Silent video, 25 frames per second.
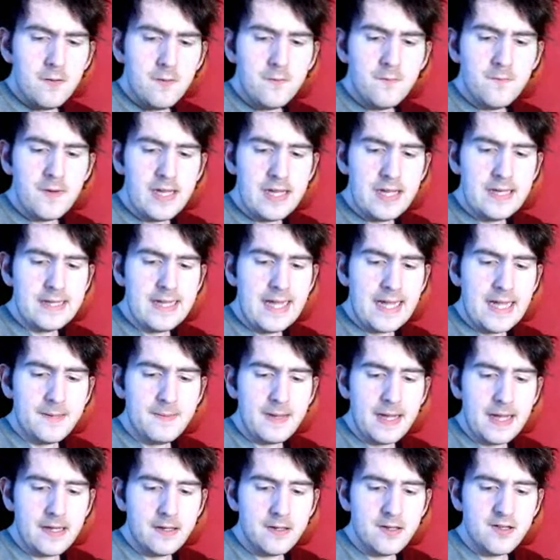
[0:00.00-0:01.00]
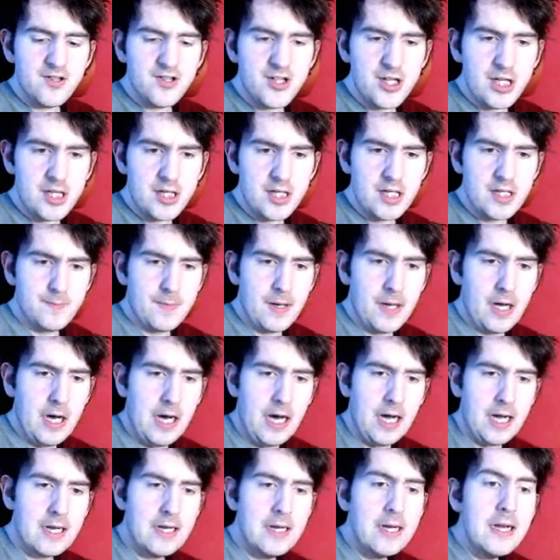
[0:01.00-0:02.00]
renaming the studio's
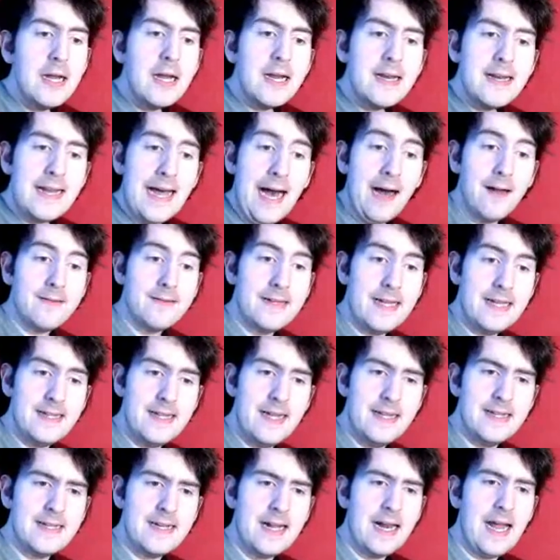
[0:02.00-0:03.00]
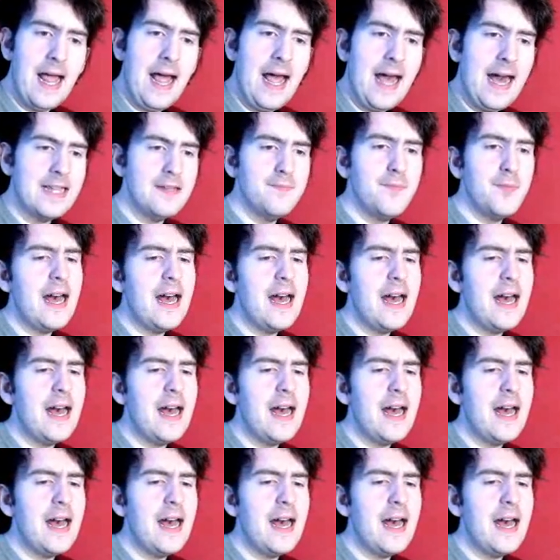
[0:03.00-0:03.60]
park. Now, Disney Insider has